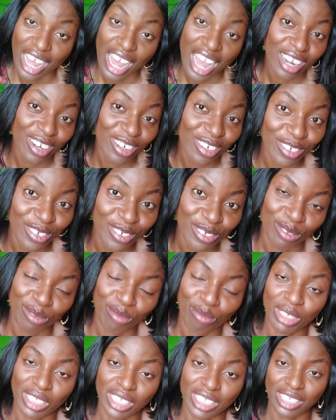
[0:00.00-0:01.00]
I don't know,
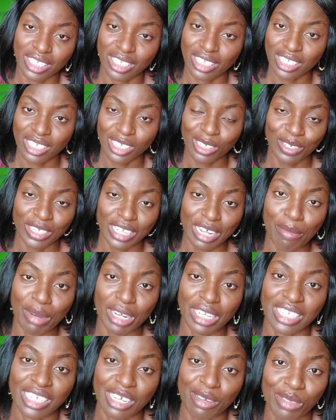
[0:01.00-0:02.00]
but this is what I'm
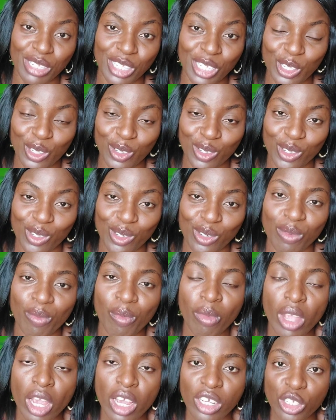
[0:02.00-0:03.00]
attempting to do.
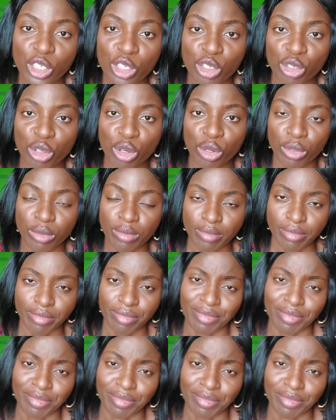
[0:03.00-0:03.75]
So